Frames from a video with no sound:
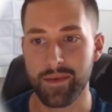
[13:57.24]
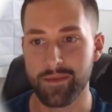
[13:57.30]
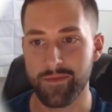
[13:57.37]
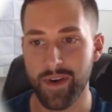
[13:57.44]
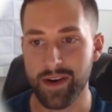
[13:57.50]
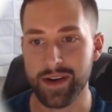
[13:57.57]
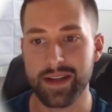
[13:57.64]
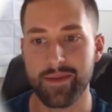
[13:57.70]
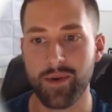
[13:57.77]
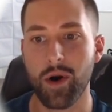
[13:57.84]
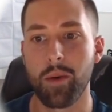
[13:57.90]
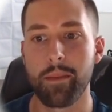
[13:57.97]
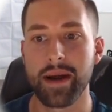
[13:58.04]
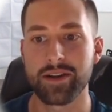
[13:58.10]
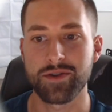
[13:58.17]
very
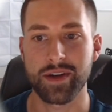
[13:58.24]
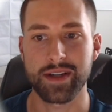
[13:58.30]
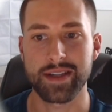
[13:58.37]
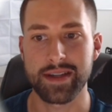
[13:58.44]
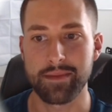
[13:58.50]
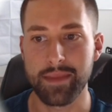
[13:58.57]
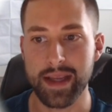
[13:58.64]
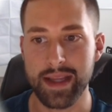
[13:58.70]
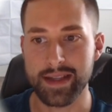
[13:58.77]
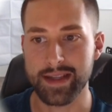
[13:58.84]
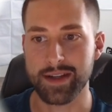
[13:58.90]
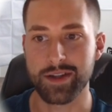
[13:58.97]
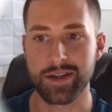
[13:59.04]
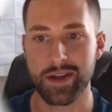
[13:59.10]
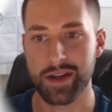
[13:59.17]
difficult metrics to meet,
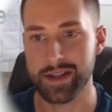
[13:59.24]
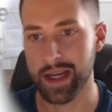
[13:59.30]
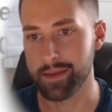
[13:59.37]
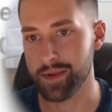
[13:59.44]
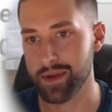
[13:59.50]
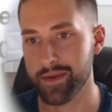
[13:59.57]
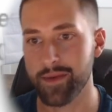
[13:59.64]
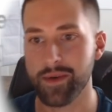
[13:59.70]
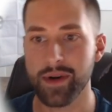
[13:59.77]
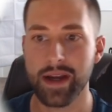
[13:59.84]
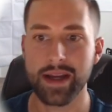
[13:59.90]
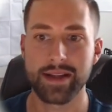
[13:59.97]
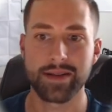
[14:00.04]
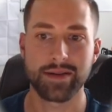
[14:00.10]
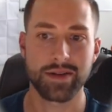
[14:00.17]
such as on-time delivery
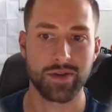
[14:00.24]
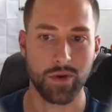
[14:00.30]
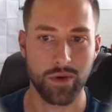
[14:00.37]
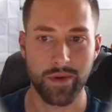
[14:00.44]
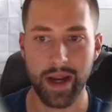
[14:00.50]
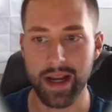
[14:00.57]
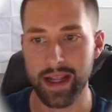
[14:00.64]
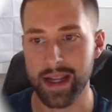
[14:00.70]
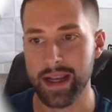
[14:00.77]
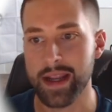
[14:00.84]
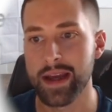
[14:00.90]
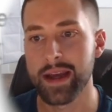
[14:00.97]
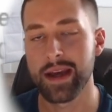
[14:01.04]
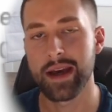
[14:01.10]
rate, store rating,